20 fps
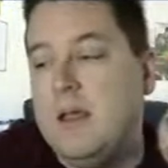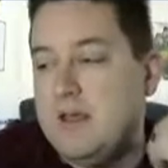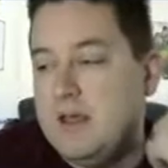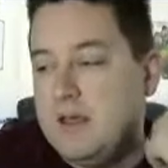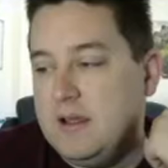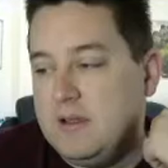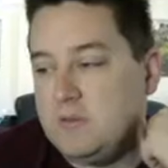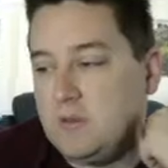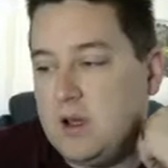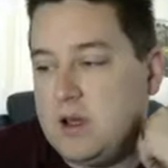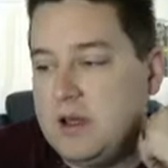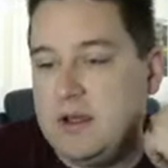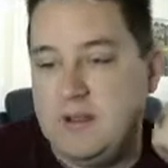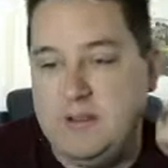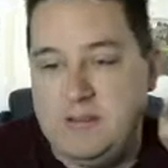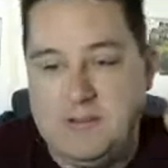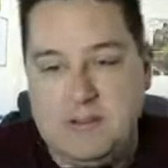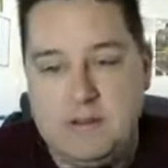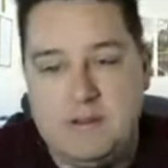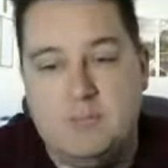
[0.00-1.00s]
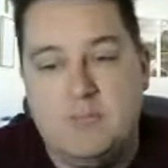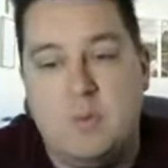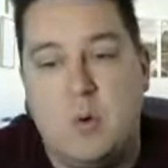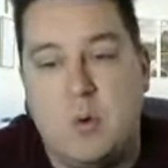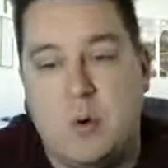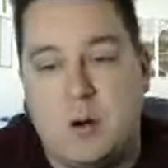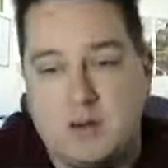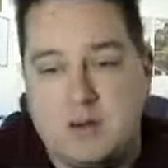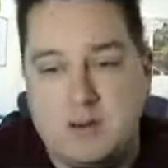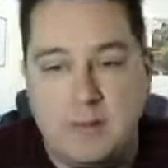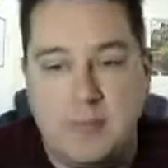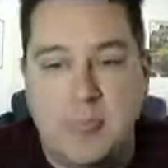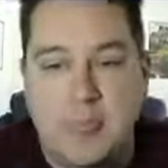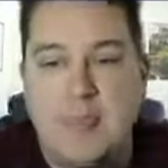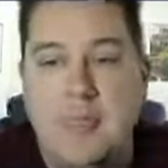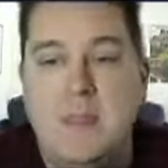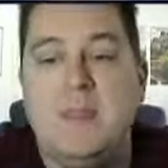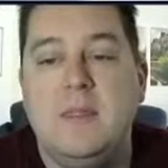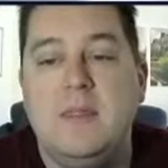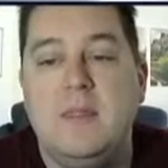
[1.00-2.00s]
That's why it's important
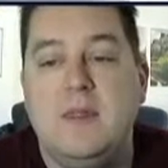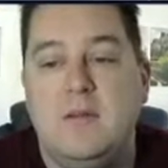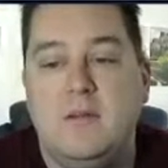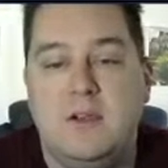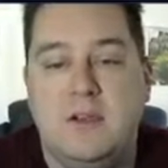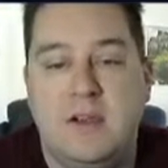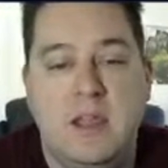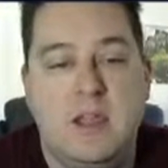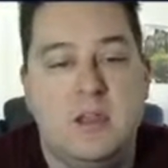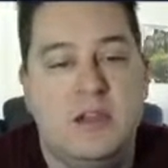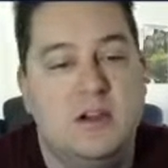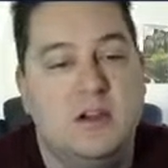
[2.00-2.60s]
that when you're counting,